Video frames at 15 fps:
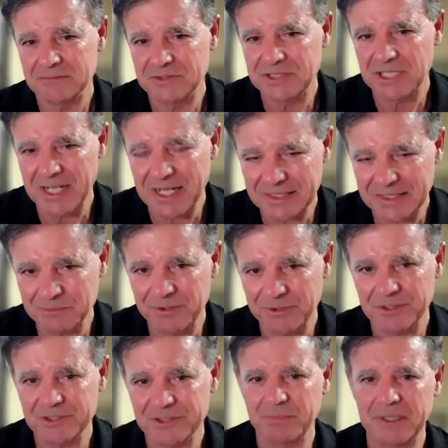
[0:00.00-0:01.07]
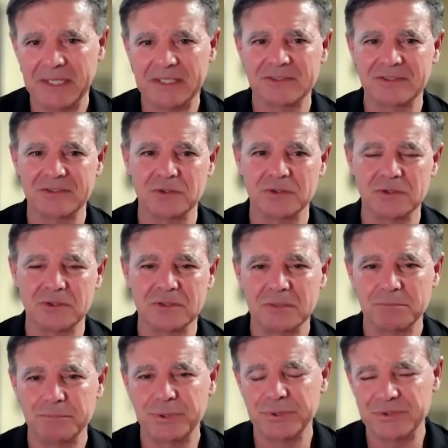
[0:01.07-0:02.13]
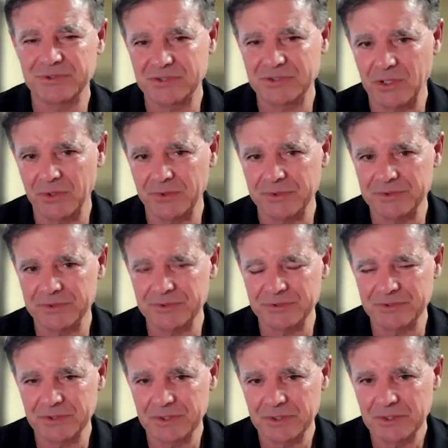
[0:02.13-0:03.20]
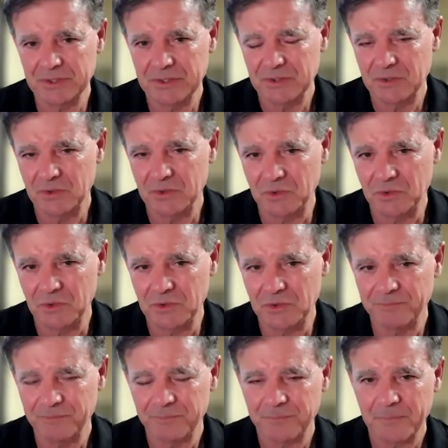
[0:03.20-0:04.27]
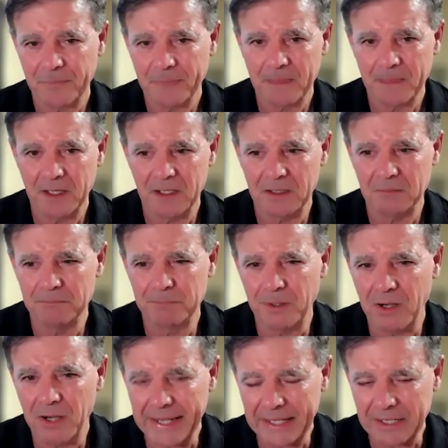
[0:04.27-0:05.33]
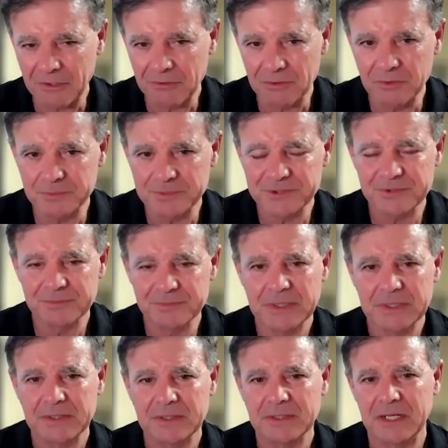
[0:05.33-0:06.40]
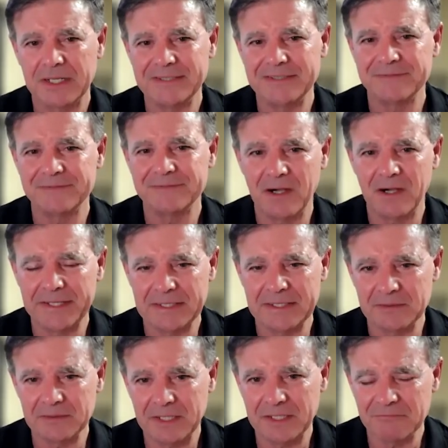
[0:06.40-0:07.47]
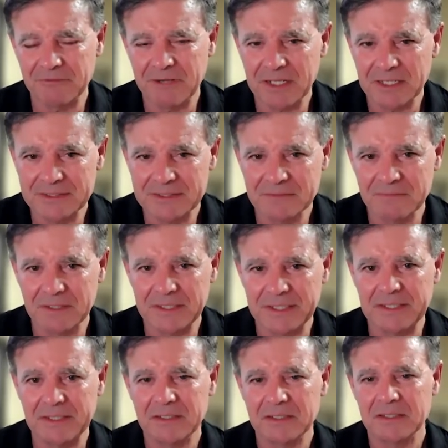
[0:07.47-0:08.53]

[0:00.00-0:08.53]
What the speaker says: target prospects or personas or buying groups are defined in relatively